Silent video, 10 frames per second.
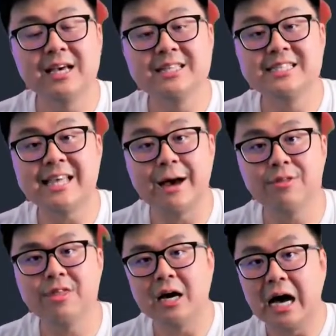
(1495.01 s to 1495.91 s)

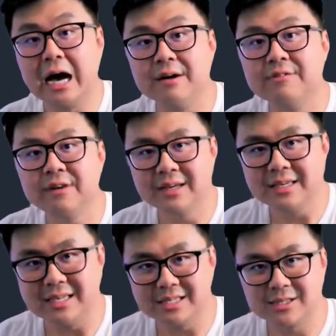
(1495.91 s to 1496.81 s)
south of
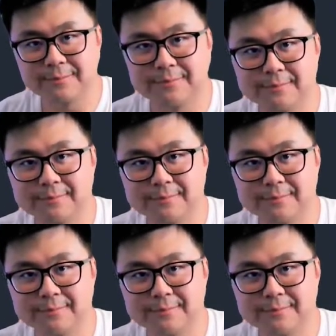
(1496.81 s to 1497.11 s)
east.